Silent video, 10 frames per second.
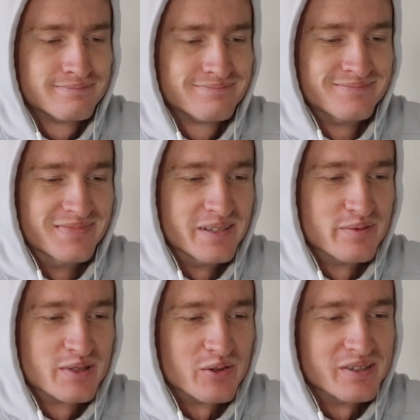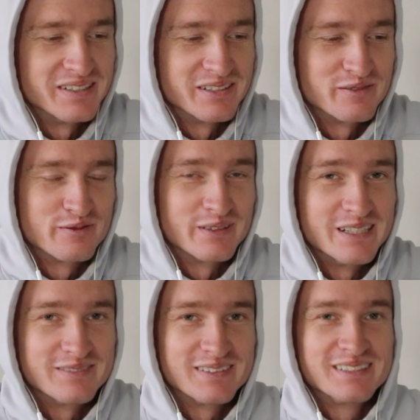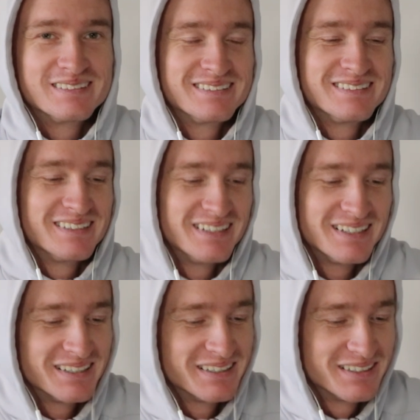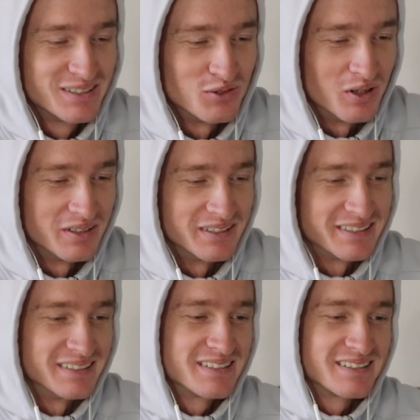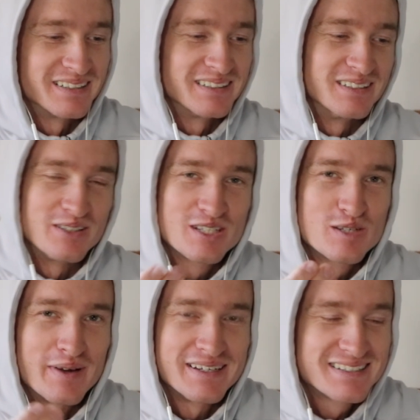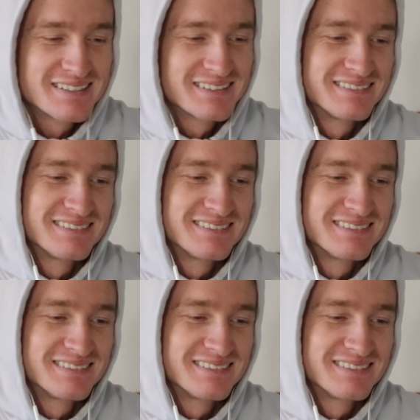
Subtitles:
Nimzo-Indian flavor. What, like it's like a little spice?